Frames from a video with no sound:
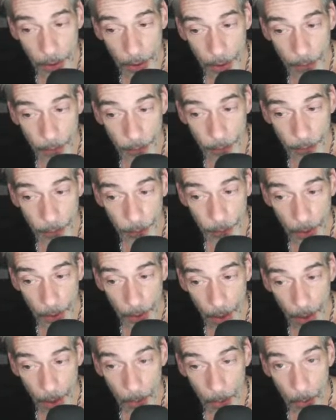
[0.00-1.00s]
if not more
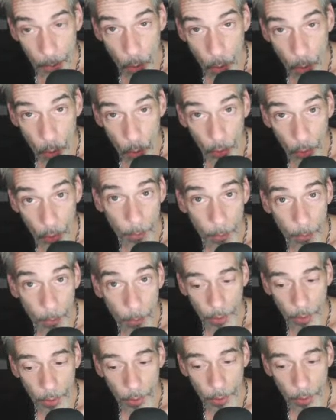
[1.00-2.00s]
important, to look at the
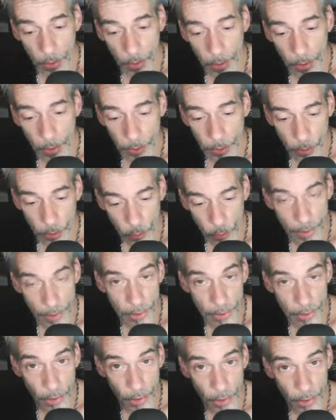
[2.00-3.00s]
transitions between
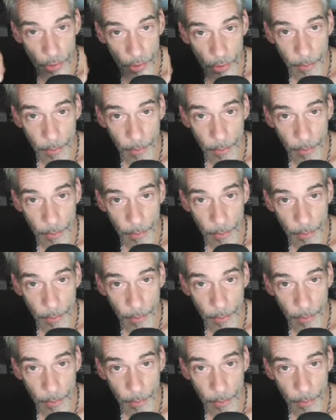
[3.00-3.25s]
those, right?